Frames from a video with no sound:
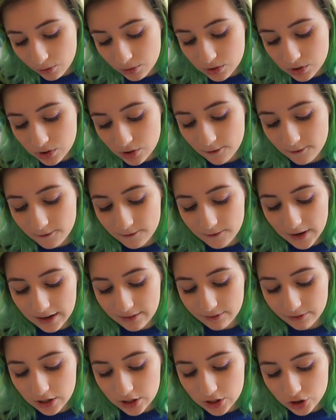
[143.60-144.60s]
Who's your
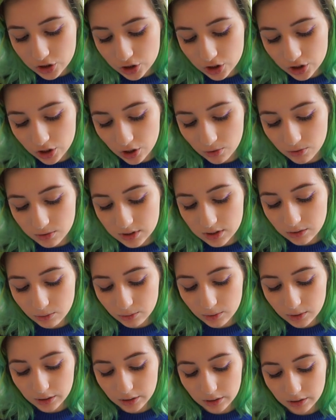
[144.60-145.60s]
favorite chosen
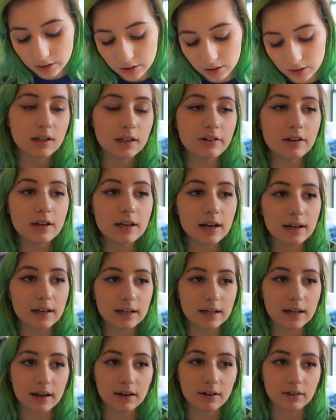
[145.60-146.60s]
one? Clary kind
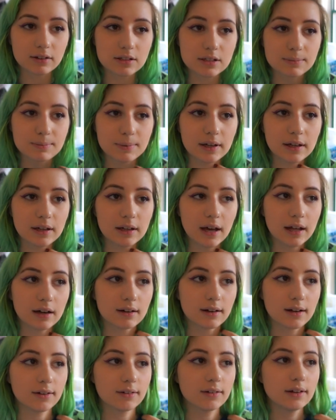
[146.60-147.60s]
of counts, but I
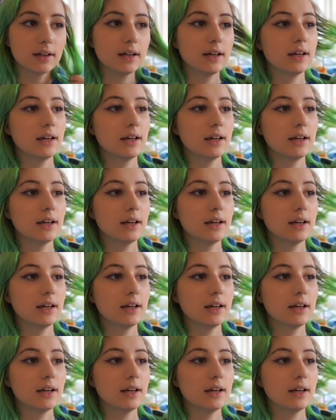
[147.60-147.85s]
don't know.